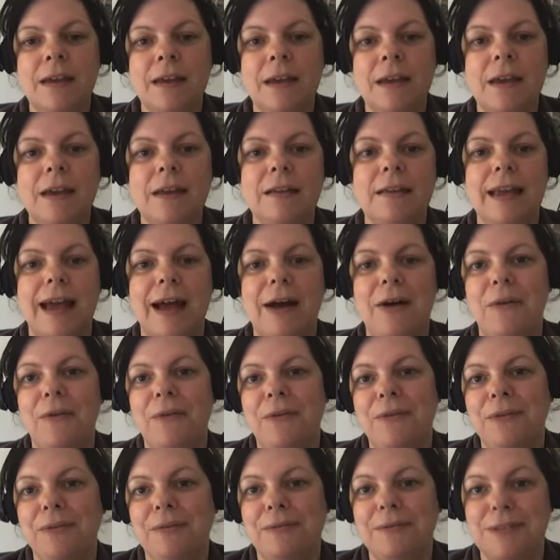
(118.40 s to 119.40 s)
Now,
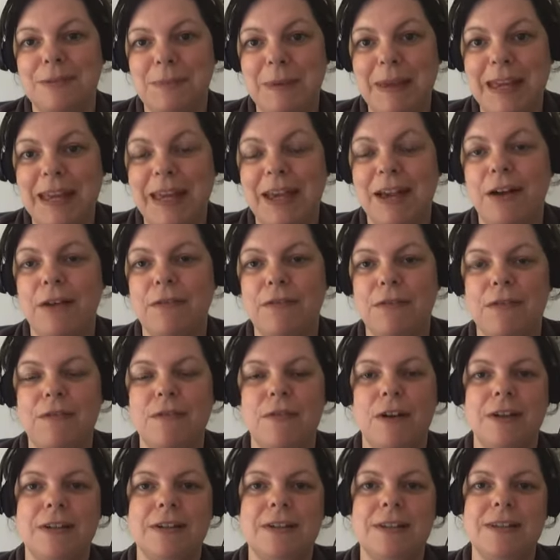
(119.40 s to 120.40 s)
speaking of the
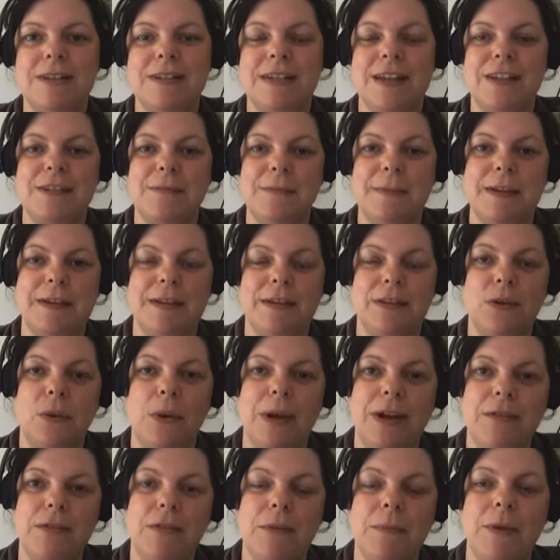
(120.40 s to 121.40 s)
final assessment,
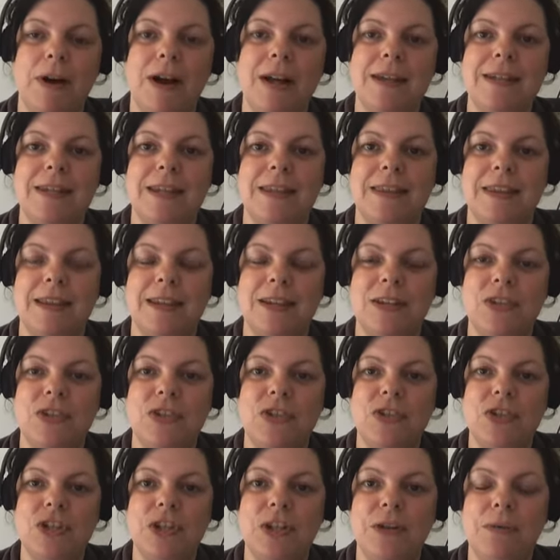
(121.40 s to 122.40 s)
quick reminder that it's
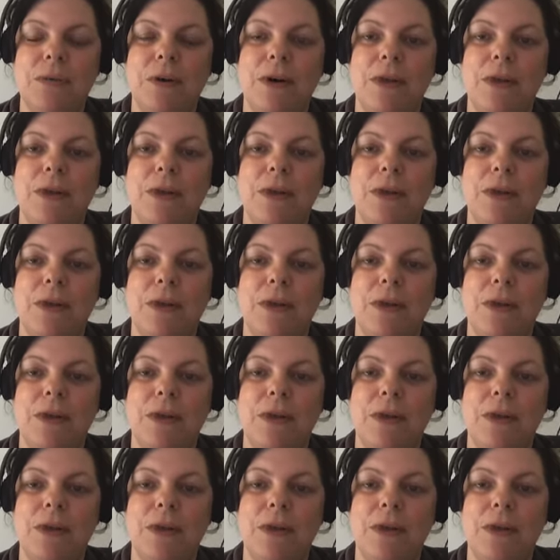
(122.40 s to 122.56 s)
due on